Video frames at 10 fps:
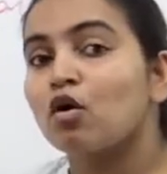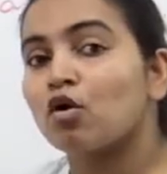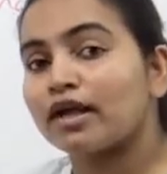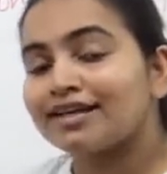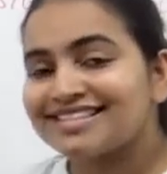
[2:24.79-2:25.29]

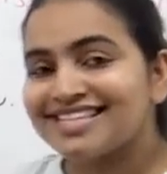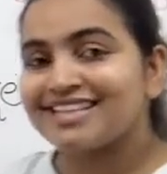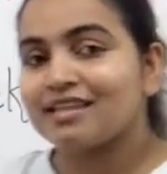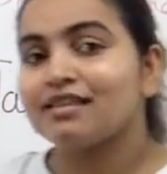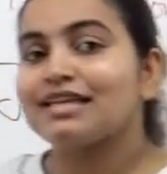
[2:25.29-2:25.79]
Or I could say
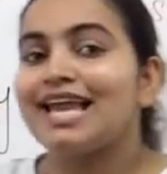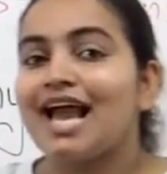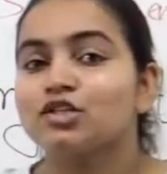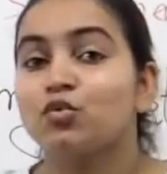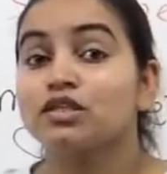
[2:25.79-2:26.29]
that the
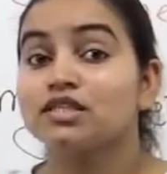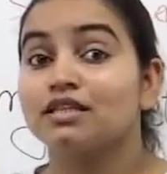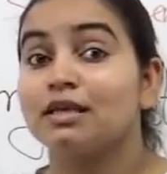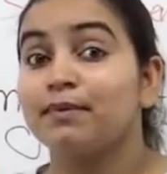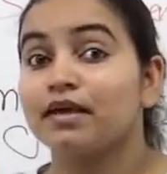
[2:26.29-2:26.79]
cat was
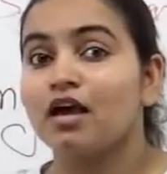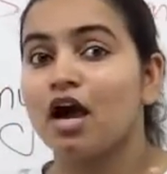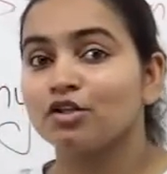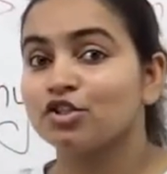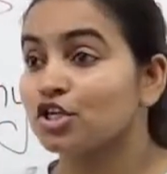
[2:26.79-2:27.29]
sleeping
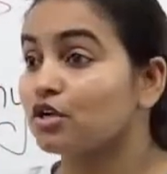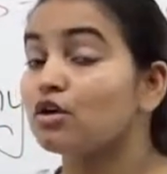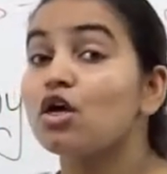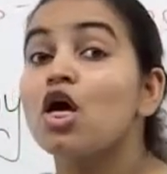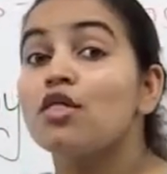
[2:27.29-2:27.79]

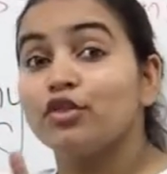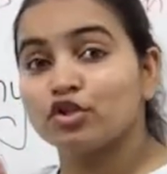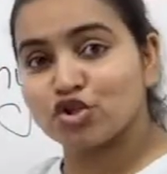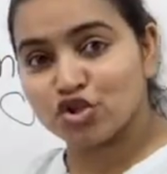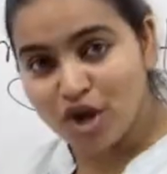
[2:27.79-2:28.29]
under the
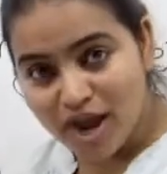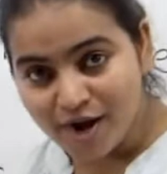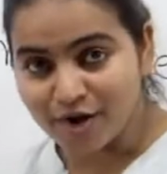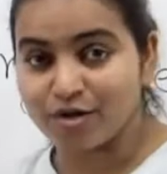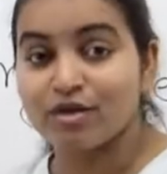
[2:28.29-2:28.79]

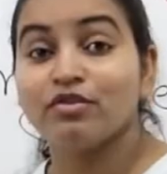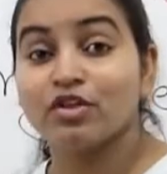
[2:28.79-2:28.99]
chair